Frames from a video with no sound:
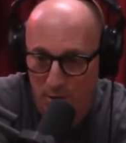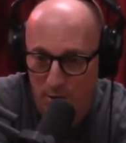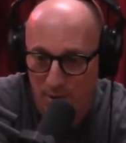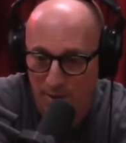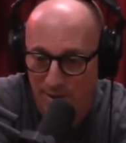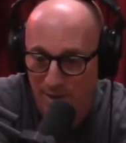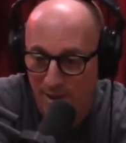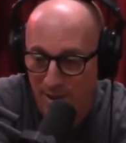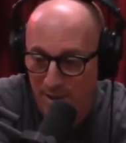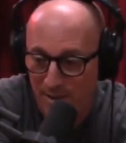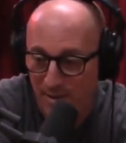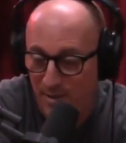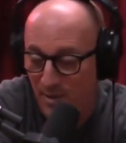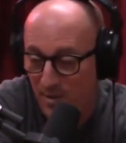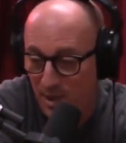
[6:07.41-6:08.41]
He said
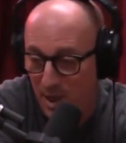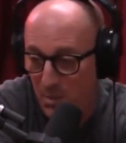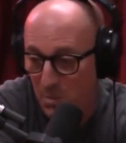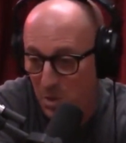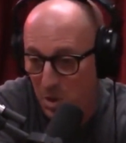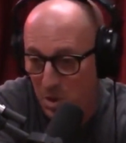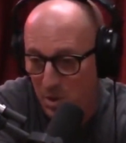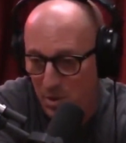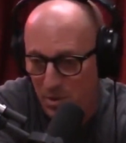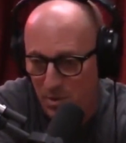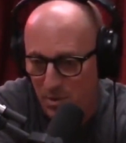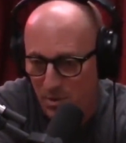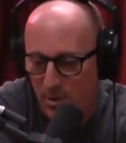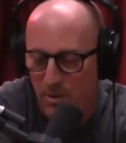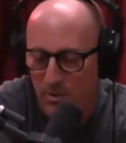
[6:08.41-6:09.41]
it's the same look,
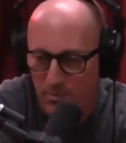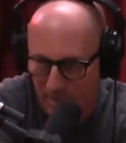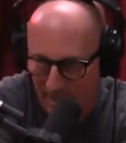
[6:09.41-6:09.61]
you know,